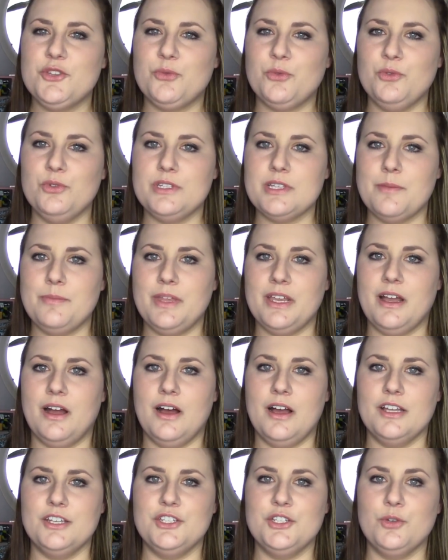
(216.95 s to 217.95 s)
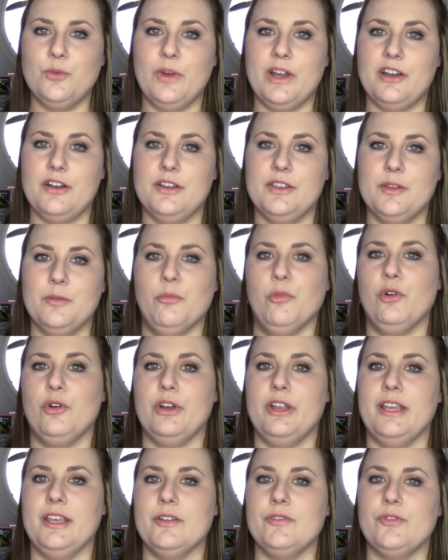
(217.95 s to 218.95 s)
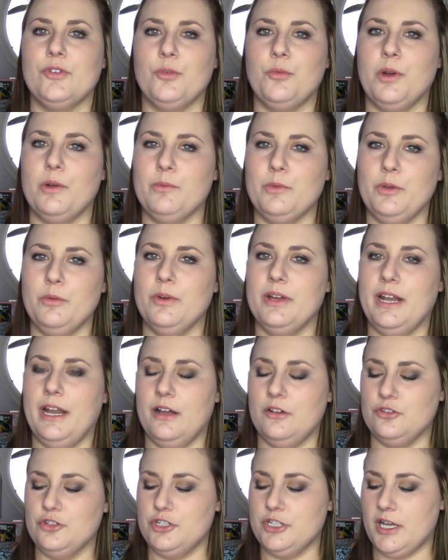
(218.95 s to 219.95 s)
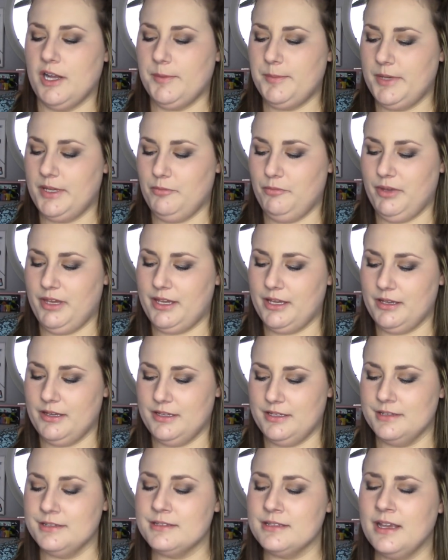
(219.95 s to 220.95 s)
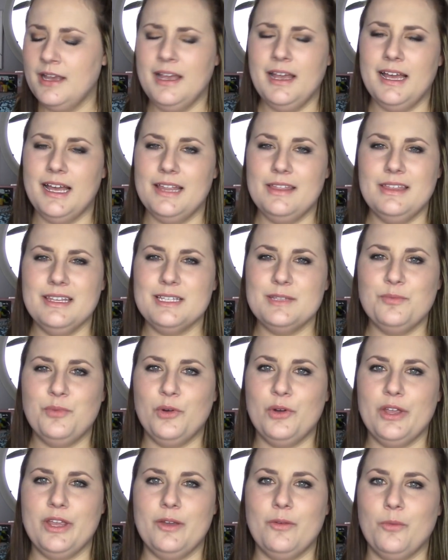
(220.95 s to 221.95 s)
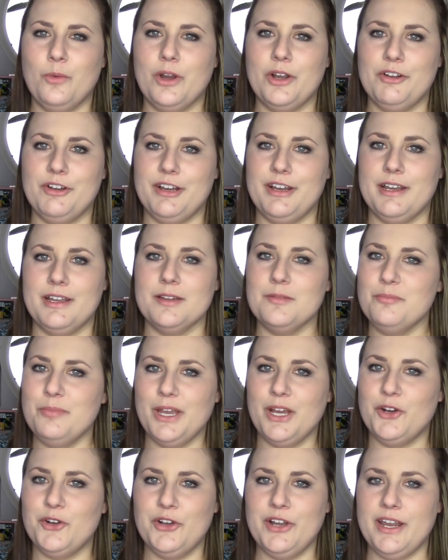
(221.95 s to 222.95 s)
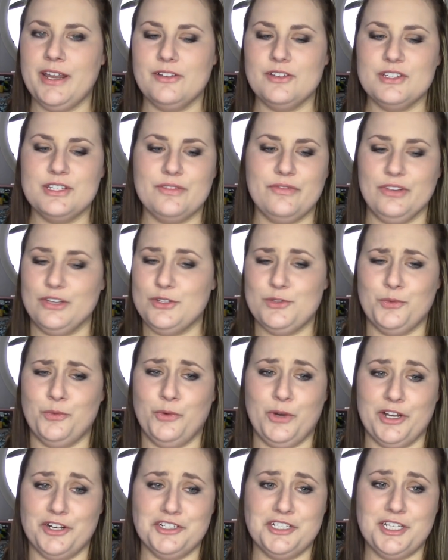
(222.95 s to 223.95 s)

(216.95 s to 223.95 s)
threw something on to wear in the morning for when we went out shopping, because at this point wearing bare nails feels weird